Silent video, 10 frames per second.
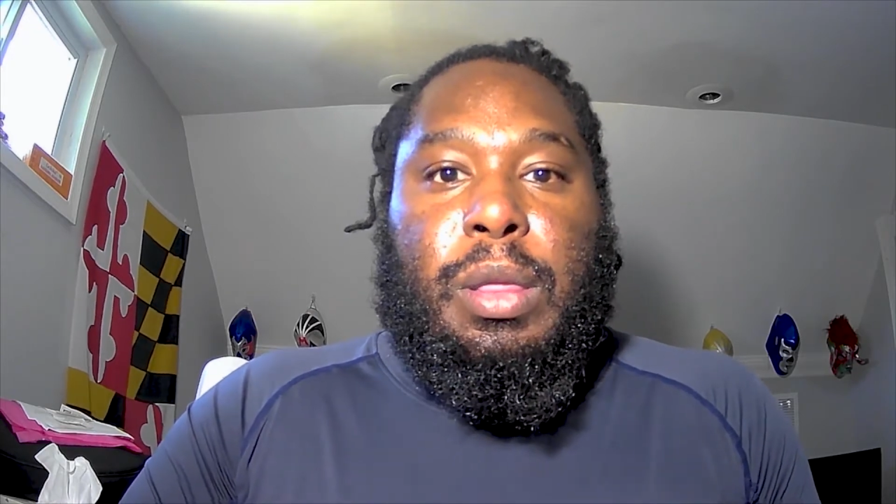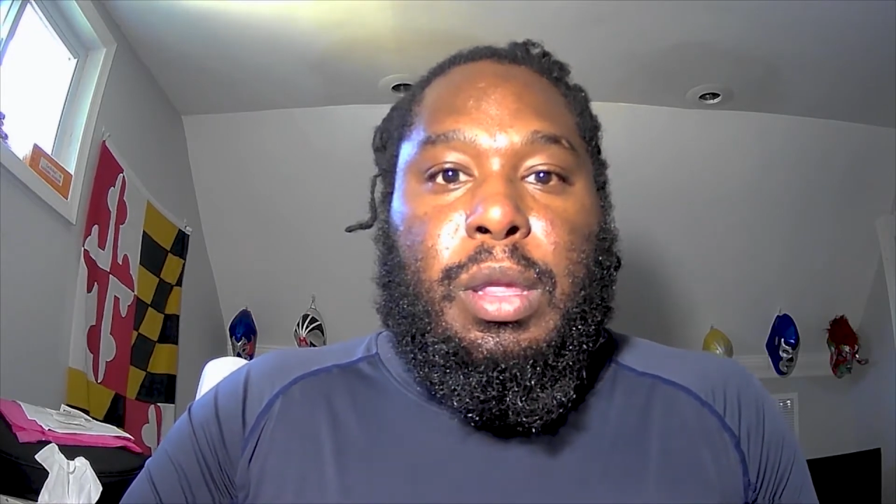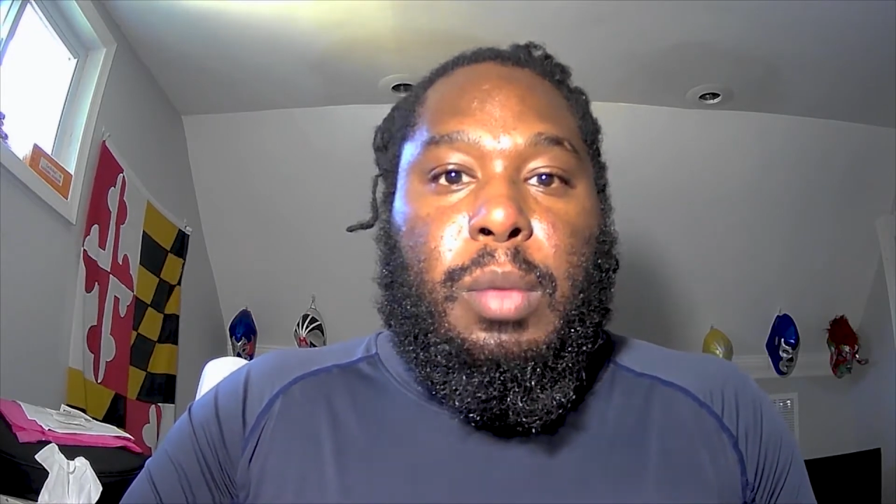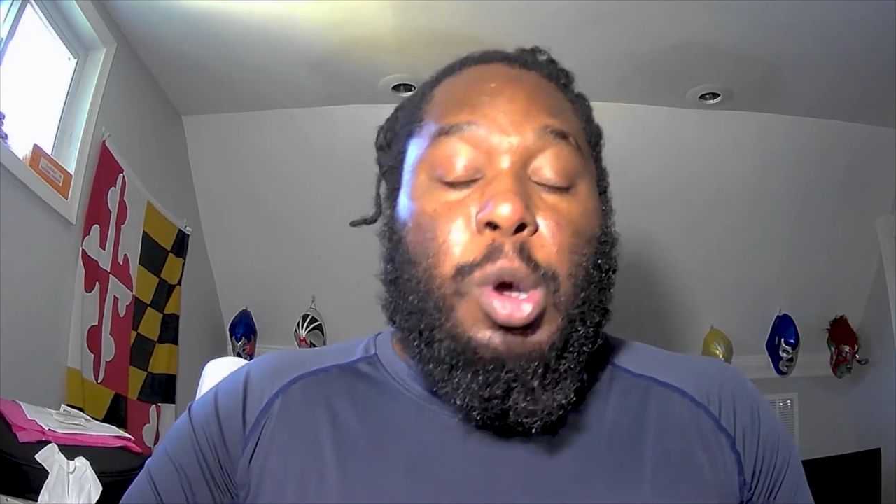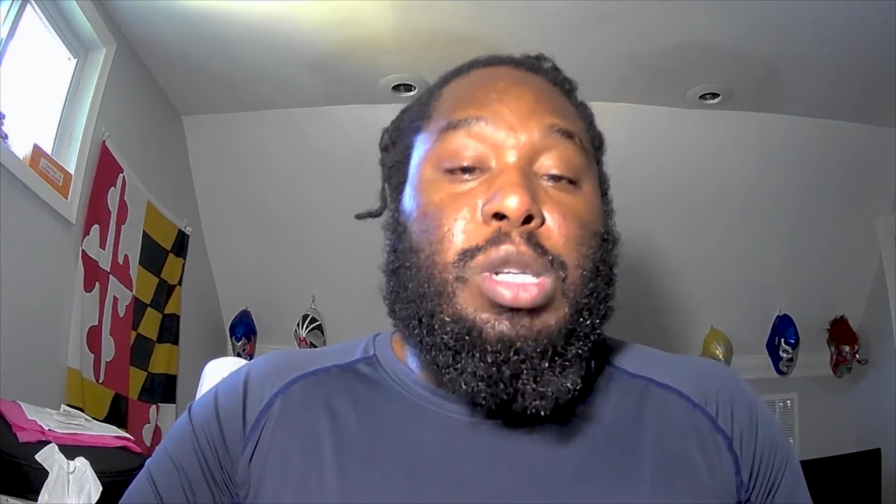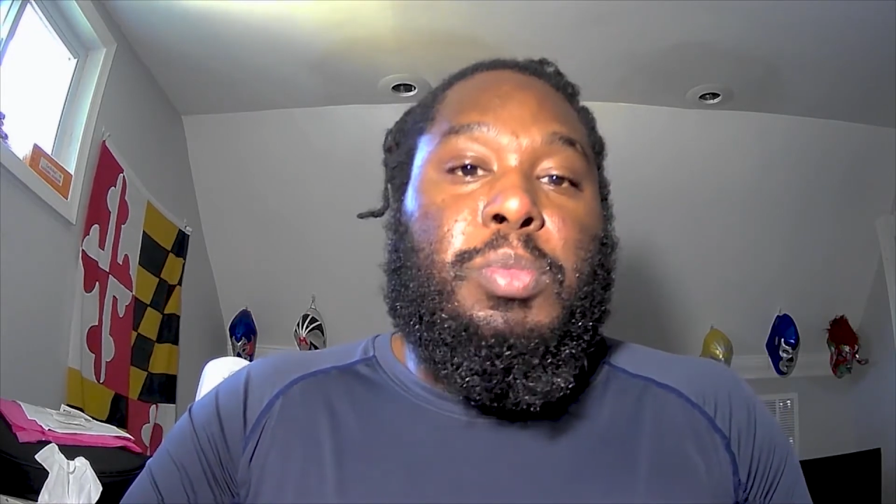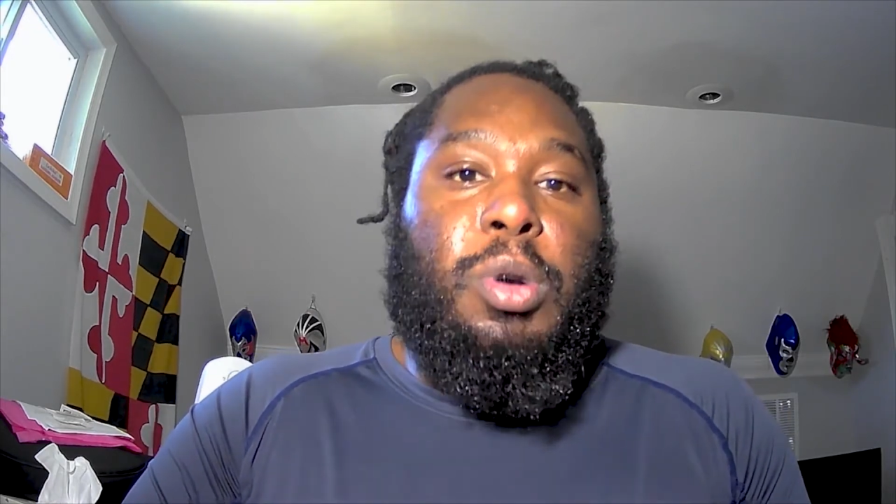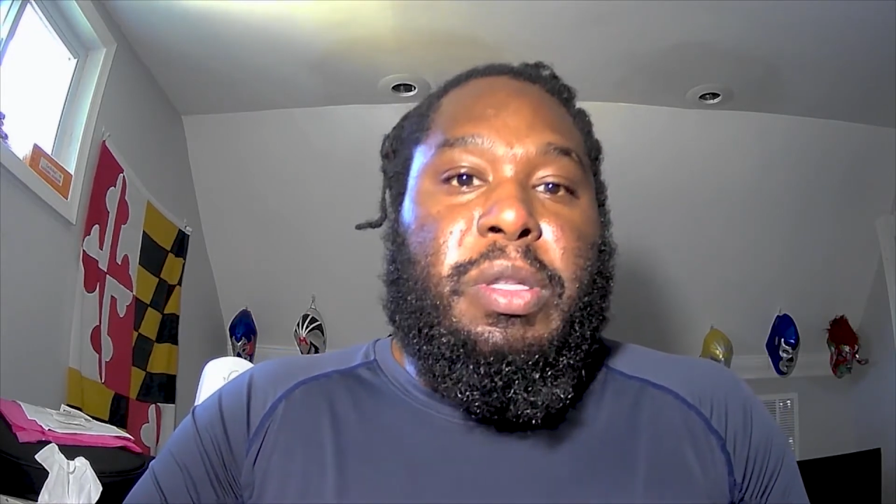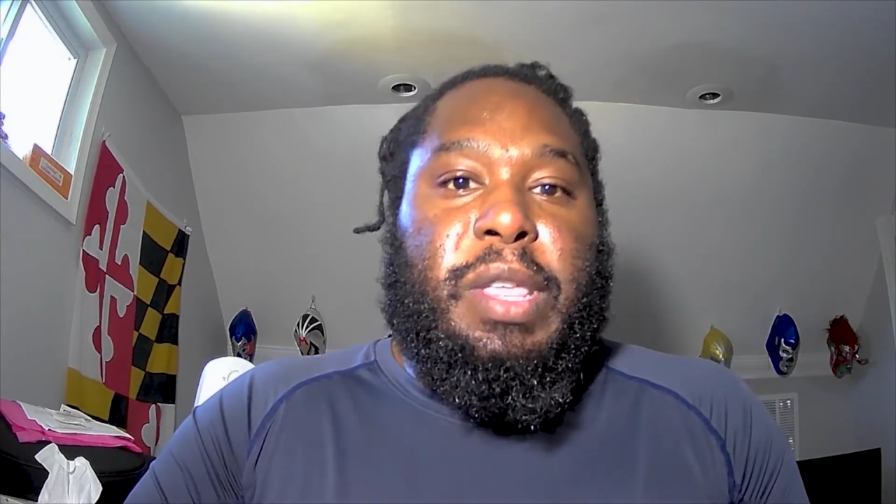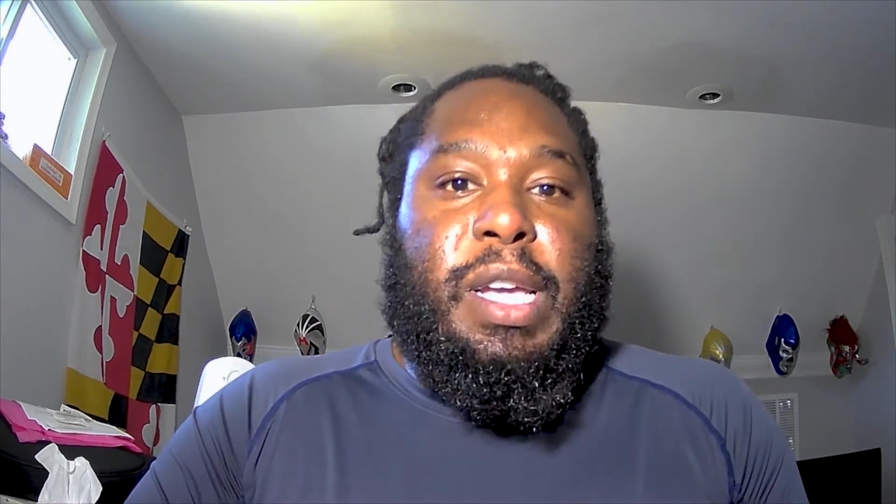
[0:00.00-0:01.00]
The most
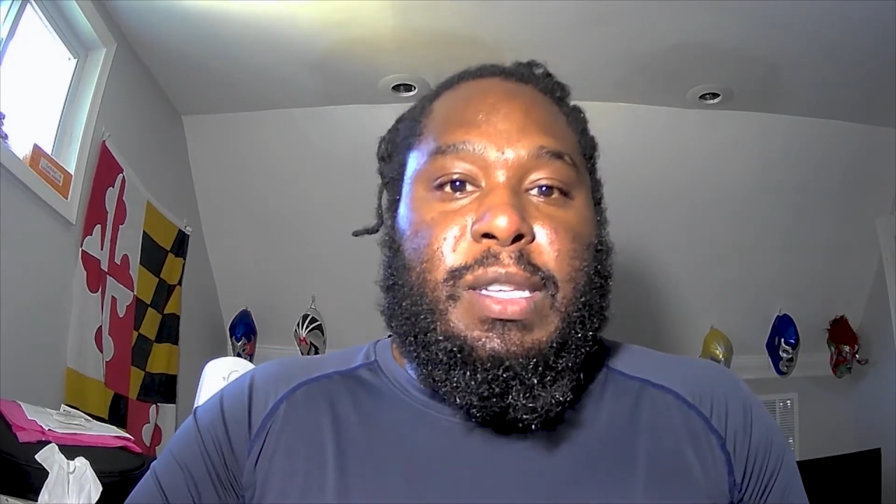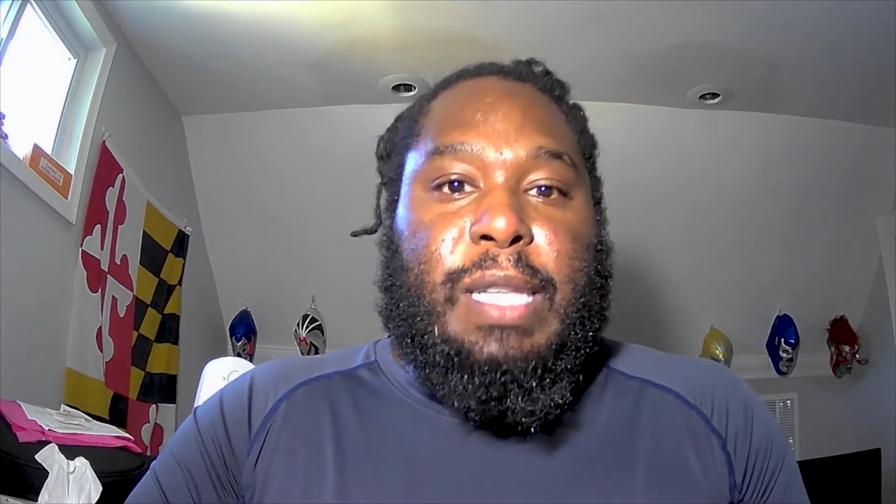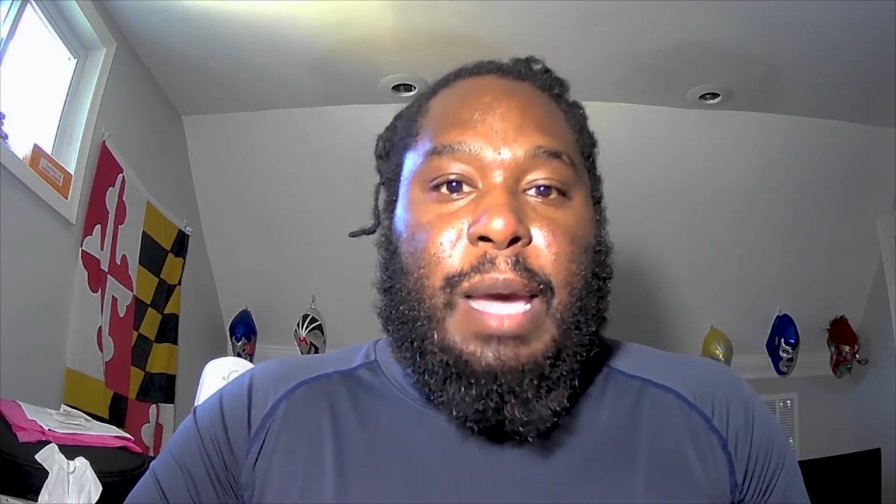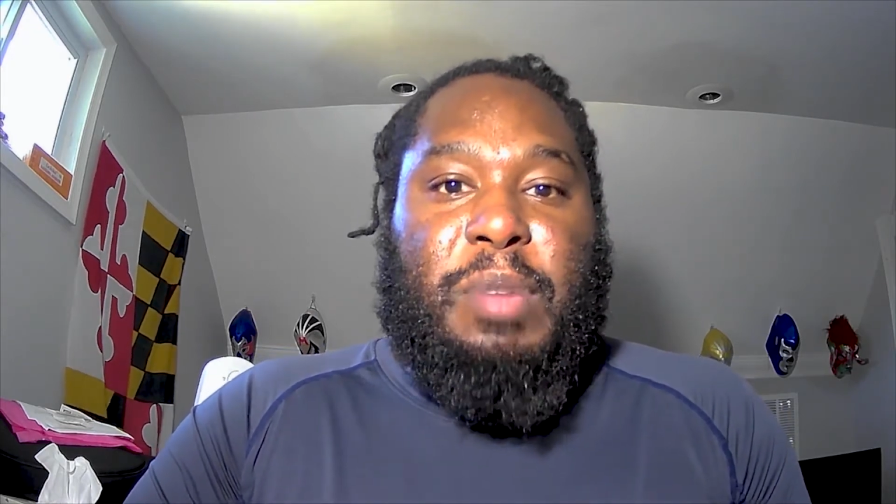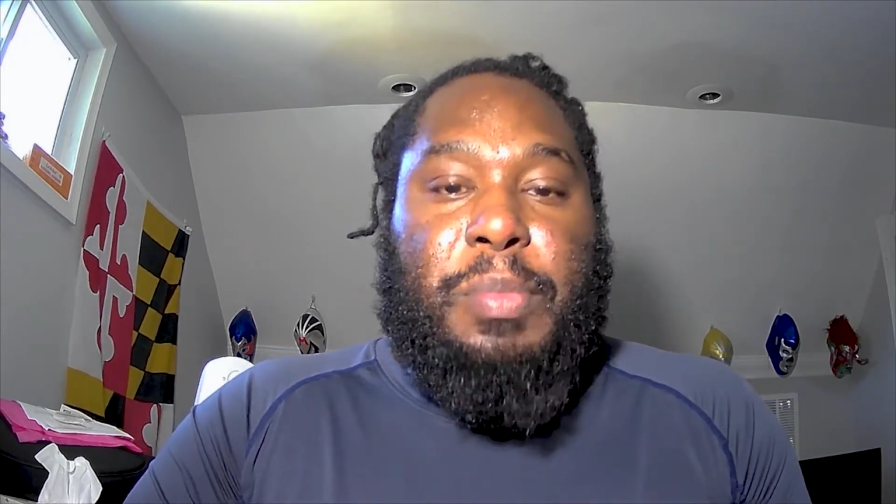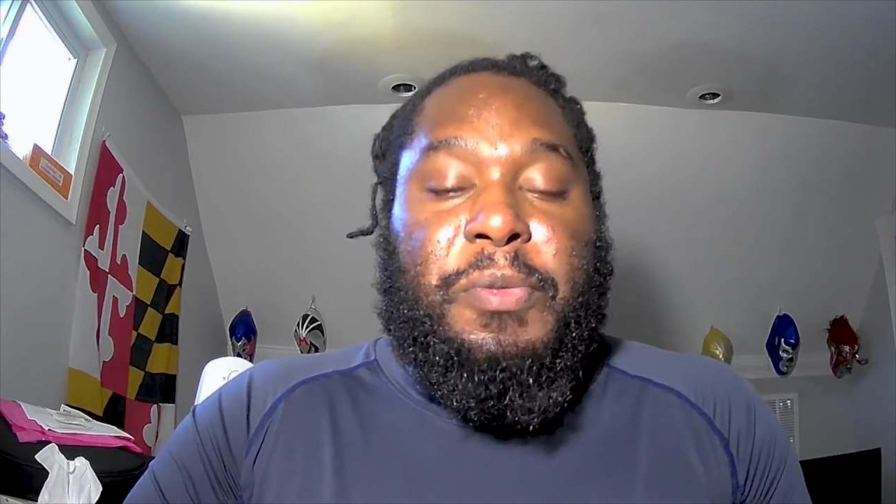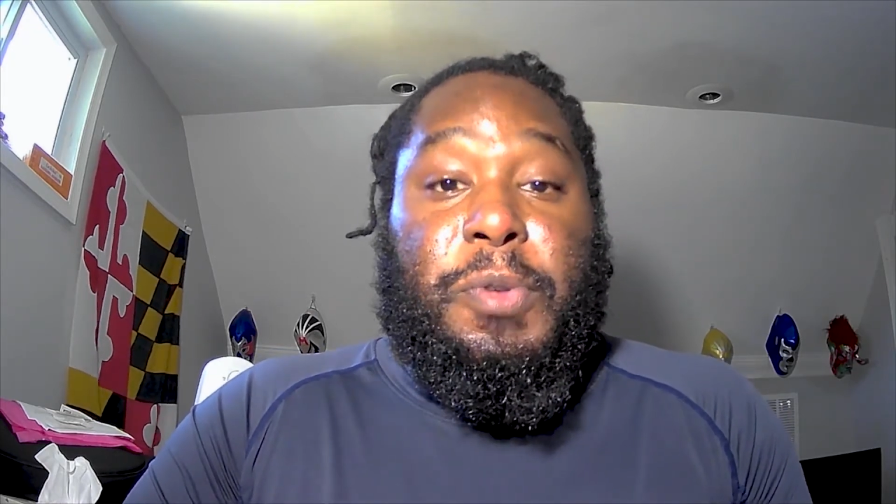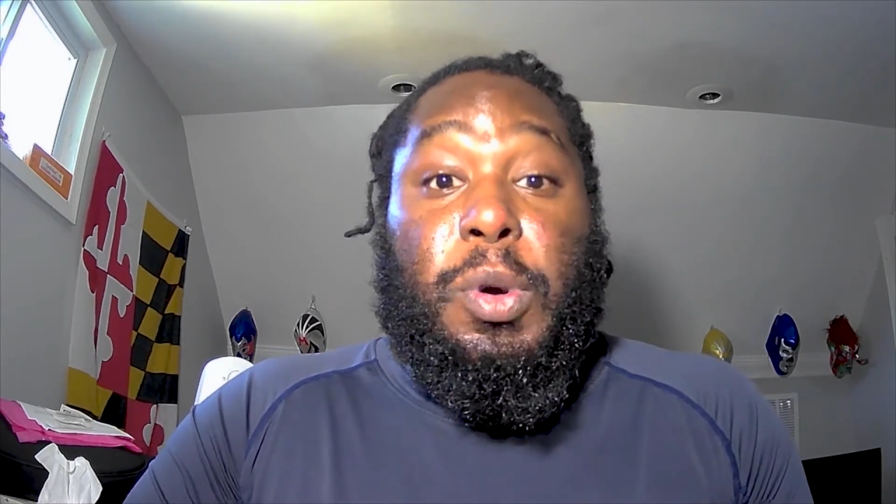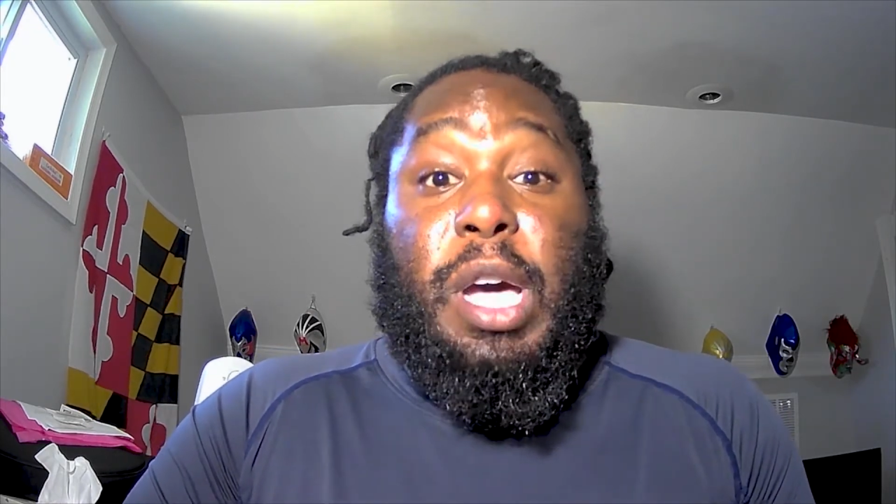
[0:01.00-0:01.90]
important thing is that people feel